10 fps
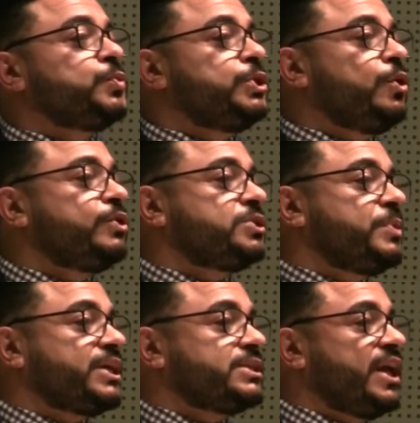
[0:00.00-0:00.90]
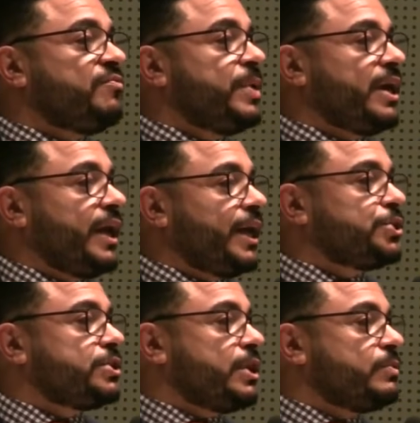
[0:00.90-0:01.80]
We know this because the FBI
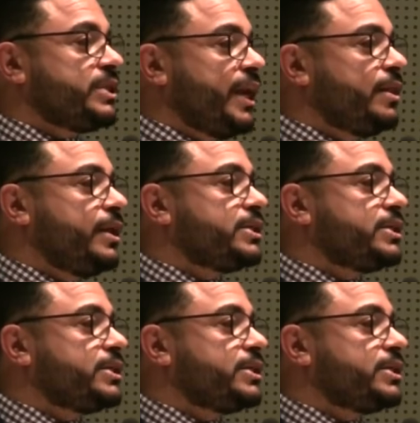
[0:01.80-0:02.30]
agent that was handling